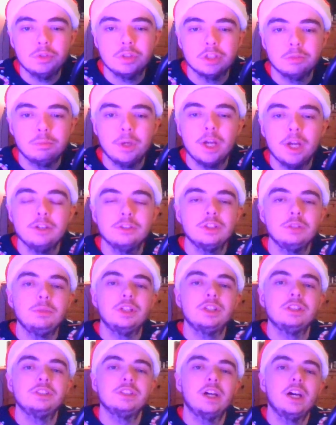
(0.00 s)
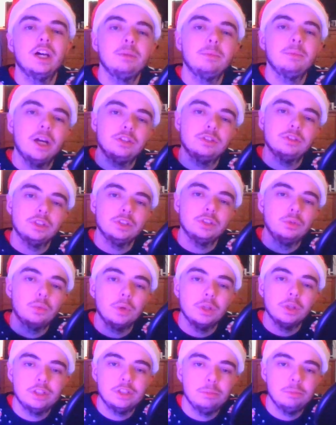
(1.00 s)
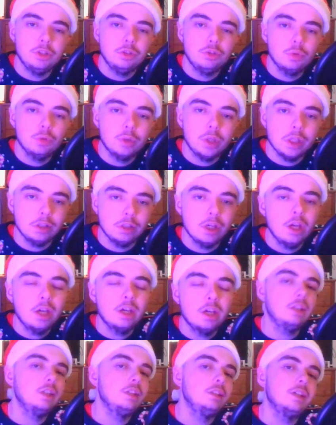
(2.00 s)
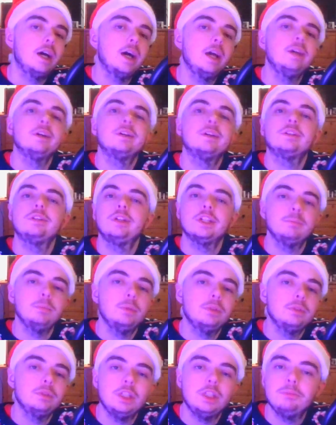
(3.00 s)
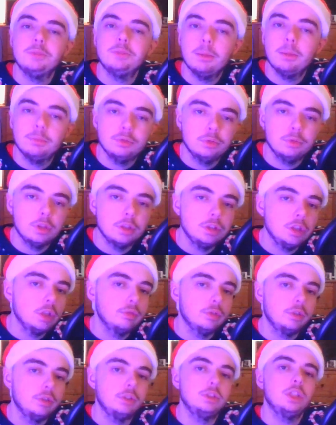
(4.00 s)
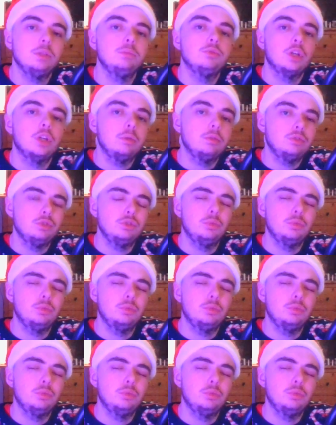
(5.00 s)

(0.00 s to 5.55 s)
especially because I'm actually going to be doing an entire Christmas themed episode this year for the James Ryan Show.